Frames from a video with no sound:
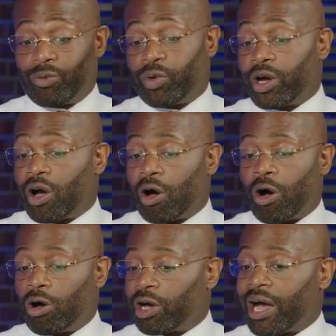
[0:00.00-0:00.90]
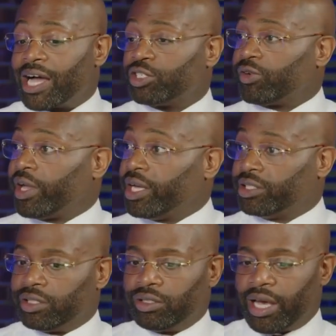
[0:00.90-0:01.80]
We are all God's
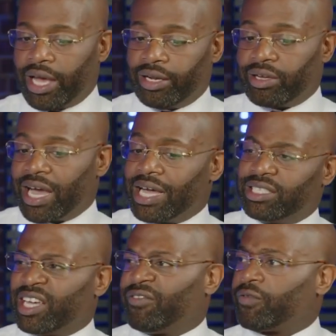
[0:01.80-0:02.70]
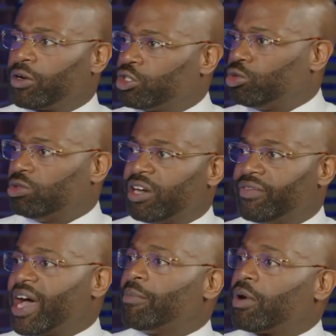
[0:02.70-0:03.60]
creation. And God said, first, you love
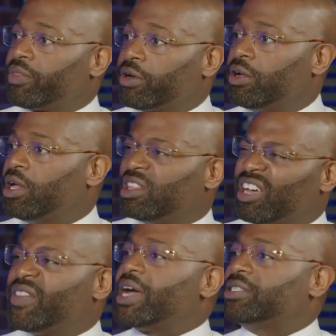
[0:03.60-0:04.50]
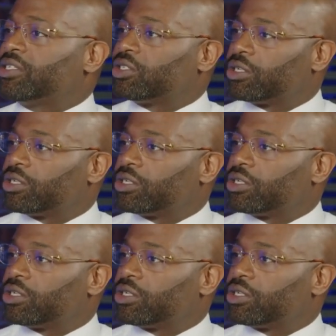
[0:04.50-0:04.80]
thy brother, love thy sister.